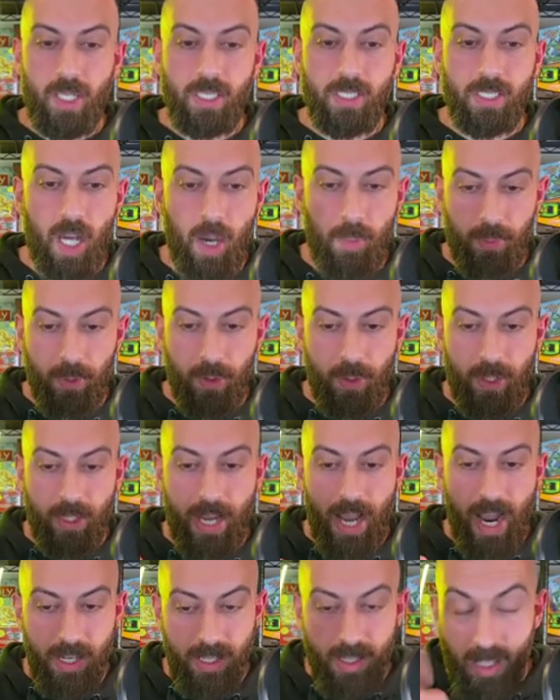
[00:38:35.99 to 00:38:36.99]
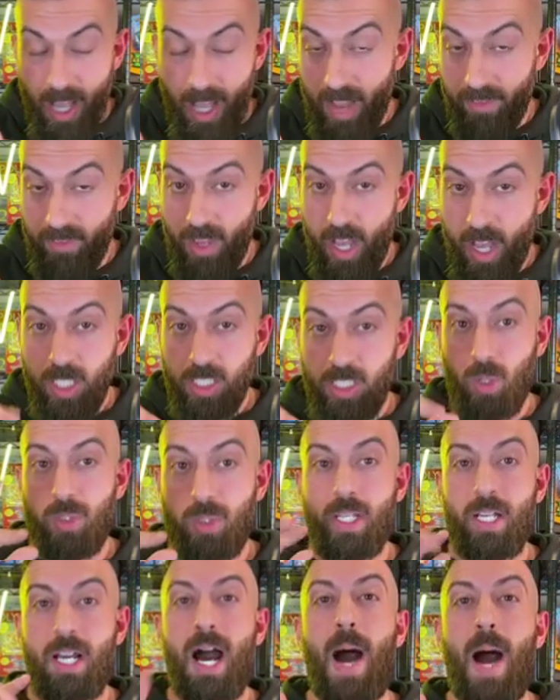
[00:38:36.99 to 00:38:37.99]
is uploaded after the live. So in
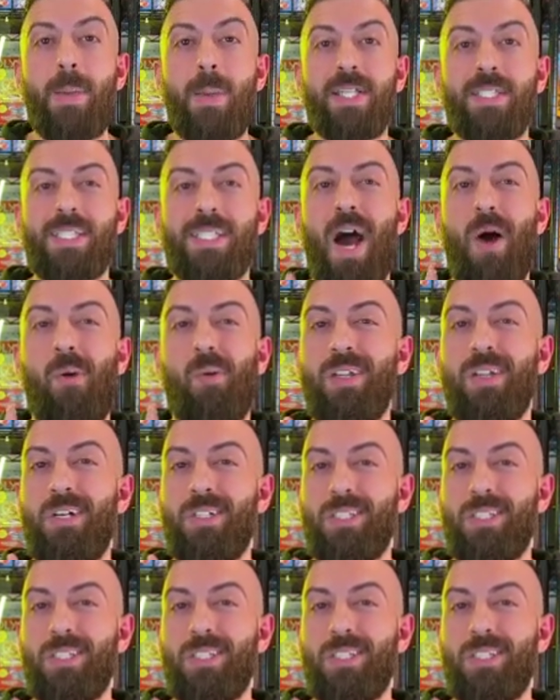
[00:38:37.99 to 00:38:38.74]
the comments, I want to know